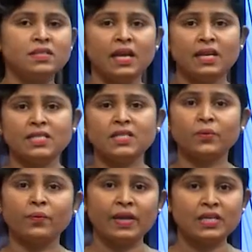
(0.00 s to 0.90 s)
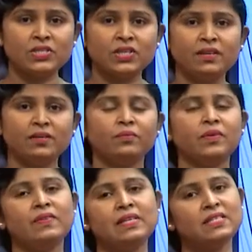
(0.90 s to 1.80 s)
There is a question.
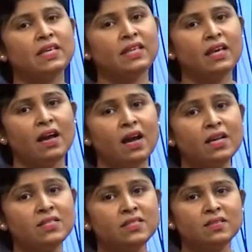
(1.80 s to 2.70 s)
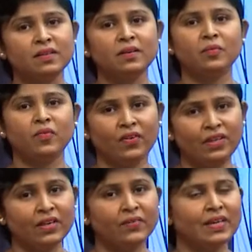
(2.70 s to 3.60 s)
We will see the answer for
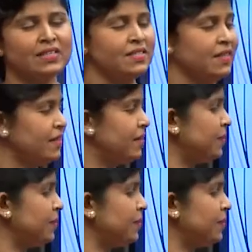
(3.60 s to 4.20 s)
the question.